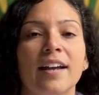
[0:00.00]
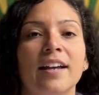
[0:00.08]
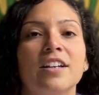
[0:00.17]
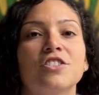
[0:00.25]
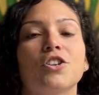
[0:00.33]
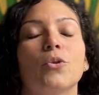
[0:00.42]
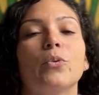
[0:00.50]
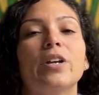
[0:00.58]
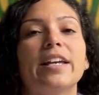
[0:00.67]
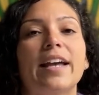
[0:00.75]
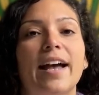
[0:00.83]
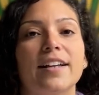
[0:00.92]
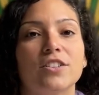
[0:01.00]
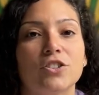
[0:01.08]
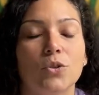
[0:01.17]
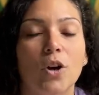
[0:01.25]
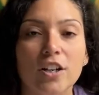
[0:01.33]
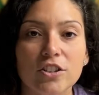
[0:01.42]
So we had to
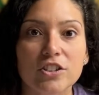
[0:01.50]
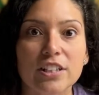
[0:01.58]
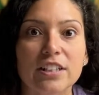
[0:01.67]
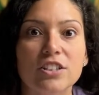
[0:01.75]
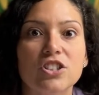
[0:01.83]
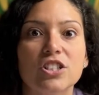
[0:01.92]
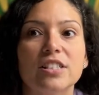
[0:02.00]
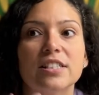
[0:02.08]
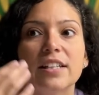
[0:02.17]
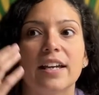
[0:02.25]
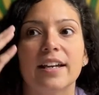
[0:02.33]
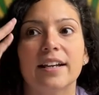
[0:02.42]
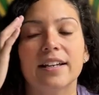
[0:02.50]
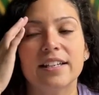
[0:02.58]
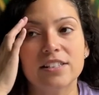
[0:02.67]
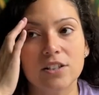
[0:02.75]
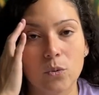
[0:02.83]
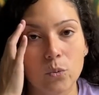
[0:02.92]
do our due diligence, like,
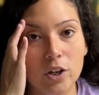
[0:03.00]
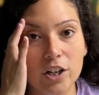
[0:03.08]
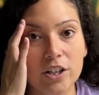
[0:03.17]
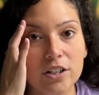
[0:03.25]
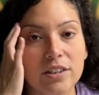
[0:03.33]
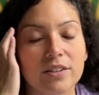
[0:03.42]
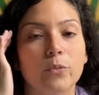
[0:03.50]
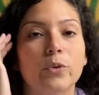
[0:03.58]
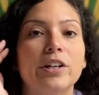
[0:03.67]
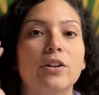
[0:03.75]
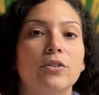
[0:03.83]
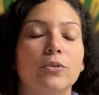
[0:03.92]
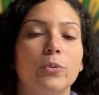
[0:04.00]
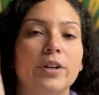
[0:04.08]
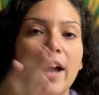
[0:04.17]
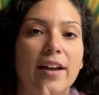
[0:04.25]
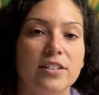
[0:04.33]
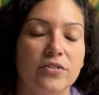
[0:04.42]
is it worth? We
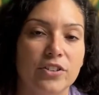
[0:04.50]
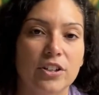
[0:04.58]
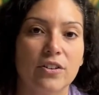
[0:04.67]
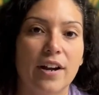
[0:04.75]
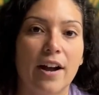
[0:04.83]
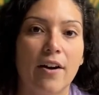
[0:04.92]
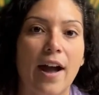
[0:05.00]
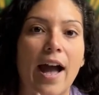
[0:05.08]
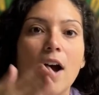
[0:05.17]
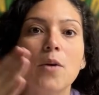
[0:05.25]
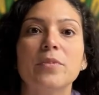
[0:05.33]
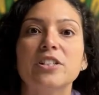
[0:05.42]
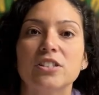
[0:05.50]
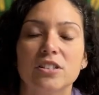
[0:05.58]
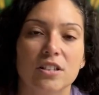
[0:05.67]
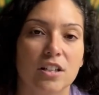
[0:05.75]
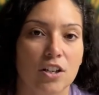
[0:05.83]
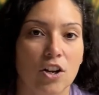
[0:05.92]
had to figure out how much is
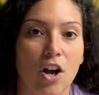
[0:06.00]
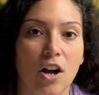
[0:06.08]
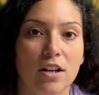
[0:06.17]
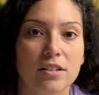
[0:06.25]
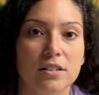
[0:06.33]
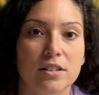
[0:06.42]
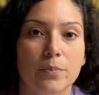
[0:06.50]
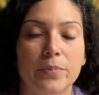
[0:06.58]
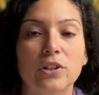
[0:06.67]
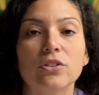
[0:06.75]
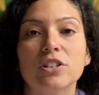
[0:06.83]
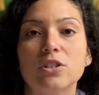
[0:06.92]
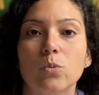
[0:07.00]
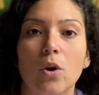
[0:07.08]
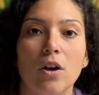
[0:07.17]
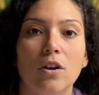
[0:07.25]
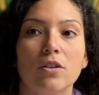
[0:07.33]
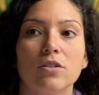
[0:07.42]
it gonna cost to build these
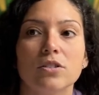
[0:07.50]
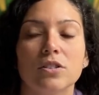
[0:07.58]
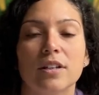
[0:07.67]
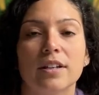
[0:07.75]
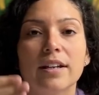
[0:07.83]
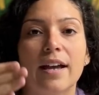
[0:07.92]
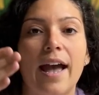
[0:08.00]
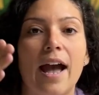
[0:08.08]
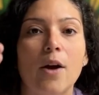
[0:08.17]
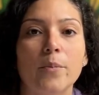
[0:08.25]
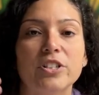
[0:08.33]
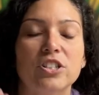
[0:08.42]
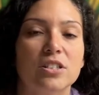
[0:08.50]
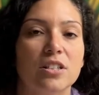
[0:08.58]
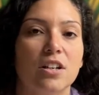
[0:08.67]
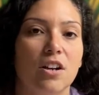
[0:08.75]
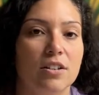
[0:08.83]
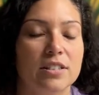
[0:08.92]
walls? How much is it
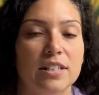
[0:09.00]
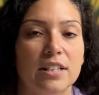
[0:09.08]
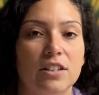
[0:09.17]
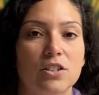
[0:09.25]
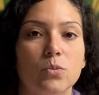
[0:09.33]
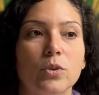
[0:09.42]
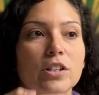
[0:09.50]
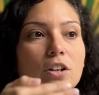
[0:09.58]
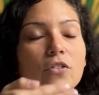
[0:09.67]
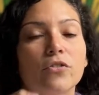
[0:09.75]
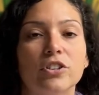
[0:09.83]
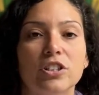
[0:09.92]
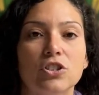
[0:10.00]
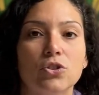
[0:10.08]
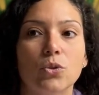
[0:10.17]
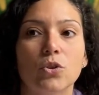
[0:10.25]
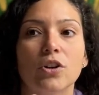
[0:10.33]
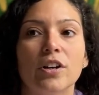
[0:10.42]
gonna cost to get this window for this
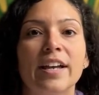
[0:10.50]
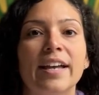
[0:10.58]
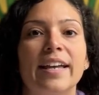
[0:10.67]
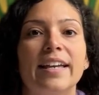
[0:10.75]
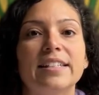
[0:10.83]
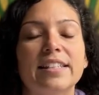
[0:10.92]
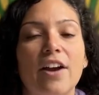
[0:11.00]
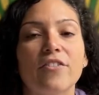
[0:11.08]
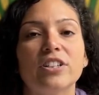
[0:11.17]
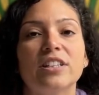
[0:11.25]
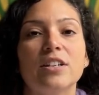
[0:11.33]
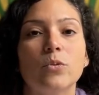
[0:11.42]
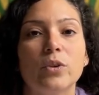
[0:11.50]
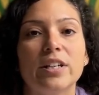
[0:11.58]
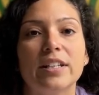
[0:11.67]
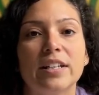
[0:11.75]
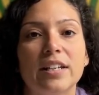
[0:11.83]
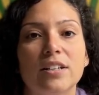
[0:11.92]
door? Is everything we
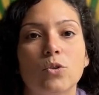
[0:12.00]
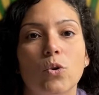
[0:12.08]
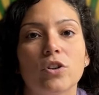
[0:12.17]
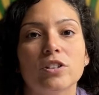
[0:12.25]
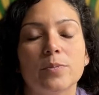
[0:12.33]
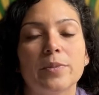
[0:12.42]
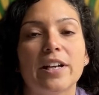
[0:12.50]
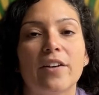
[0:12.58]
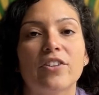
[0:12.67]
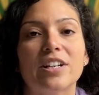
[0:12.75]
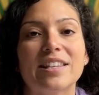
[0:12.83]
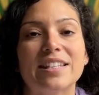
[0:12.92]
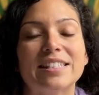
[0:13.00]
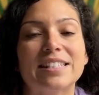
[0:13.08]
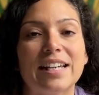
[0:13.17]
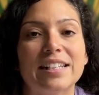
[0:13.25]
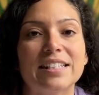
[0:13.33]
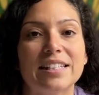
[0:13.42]
need going to be covered in this
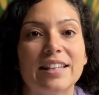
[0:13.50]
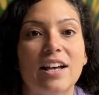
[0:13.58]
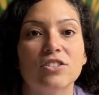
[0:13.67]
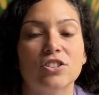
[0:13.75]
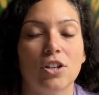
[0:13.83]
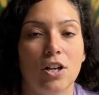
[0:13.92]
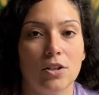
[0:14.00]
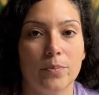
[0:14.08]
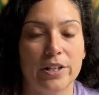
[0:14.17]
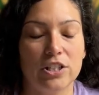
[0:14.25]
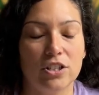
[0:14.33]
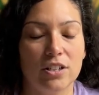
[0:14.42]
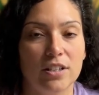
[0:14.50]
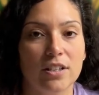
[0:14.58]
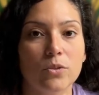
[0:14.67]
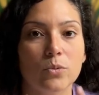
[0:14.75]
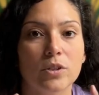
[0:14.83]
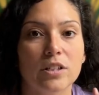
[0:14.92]
$19,000 budget?
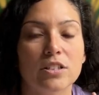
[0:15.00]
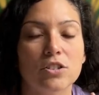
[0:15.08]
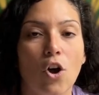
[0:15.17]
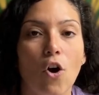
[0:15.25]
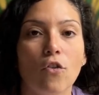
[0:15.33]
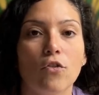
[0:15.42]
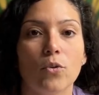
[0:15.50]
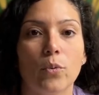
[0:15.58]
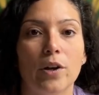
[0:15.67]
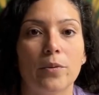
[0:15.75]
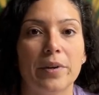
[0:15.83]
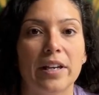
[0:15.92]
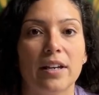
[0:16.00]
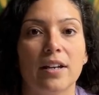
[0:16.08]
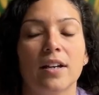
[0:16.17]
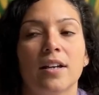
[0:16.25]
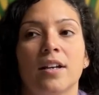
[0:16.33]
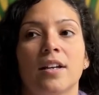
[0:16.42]
It was
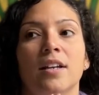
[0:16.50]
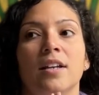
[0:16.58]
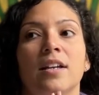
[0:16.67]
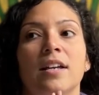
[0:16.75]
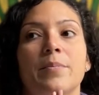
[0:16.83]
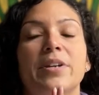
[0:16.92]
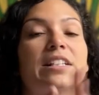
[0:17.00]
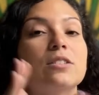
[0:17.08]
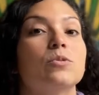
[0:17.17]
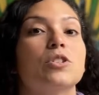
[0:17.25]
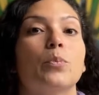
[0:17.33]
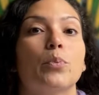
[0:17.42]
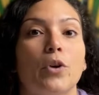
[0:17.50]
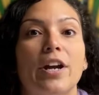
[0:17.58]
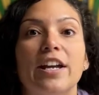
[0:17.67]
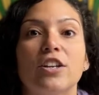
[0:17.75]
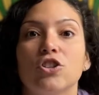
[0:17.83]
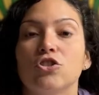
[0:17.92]
overwhelming because it was a
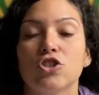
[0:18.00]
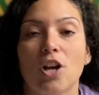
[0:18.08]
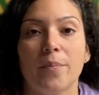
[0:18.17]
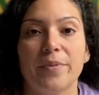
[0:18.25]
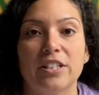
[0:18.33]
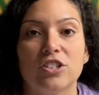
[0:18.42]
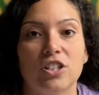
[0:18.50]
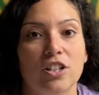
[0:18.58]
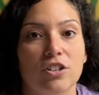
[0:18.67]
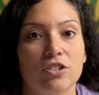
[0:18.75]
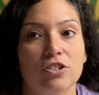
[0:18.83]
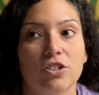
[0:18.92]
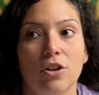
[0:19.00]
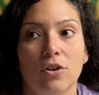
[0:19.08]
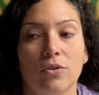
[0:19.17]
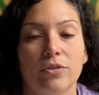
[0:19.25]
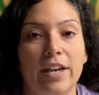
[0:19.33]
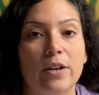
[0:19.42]
brand new shopping center.
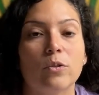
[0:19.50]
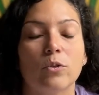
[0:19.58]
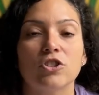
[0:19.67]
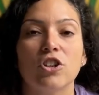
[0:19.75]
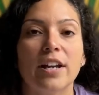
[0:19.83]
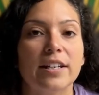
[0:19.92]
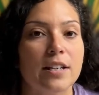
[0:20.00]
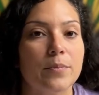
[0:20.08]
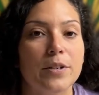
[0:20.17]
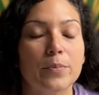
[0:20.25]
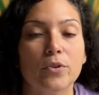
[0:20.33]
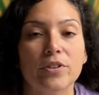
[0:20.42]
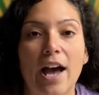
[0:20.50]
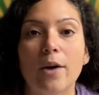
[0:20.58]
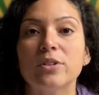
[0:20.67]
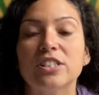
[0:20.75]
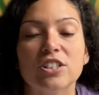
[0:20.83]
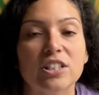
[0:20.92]
So they were trying to get people, that
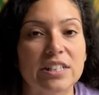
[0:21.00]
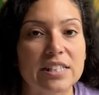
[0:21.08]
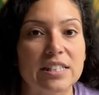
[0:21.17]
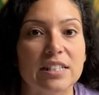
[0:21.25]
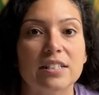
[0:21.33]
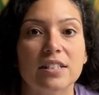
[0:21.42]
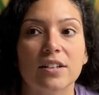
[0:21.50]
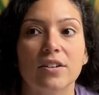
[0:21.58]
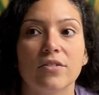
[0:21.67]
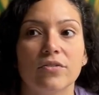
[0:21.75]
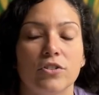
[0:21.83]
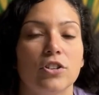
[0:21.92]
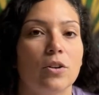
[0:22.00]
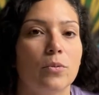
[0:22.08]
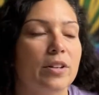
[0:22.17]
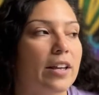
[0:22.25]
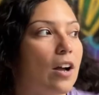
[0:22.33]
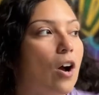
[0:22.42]
was a good incentive.
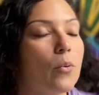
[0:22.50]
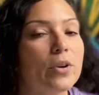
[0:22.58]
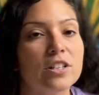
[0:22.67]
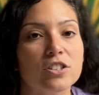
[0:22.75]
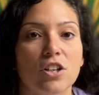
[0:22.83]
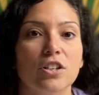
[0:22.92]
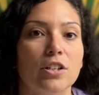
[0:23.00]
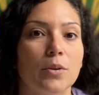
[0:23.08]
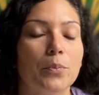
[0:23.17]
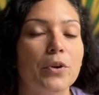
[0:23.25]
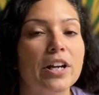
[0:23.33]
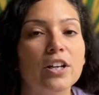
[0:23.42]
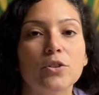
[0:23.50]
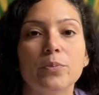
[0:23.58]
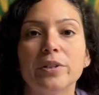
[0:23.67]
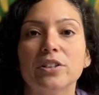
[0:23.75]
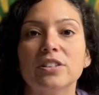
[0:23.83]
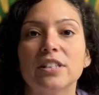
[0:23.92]
We're like, oh, we can start in a brand new
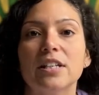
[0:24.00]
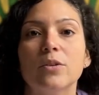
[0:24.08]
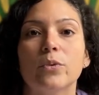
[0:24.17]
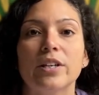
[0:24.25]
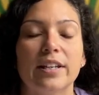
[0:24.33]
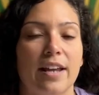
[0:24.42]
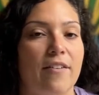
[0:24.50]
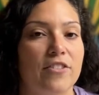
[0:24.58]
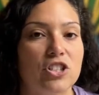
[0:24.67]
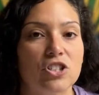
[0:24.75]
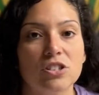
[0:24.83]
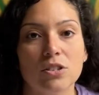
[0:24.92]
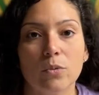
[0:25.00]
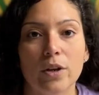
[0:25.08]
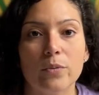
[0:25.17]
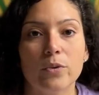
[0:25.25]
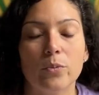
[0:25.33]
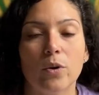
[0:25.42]
building. We can have it just the way
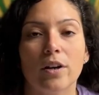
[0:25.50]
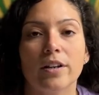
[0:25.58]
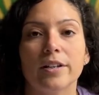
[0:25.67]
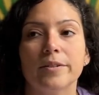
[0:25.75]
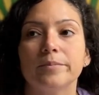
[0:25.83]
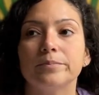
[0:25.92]
we want it.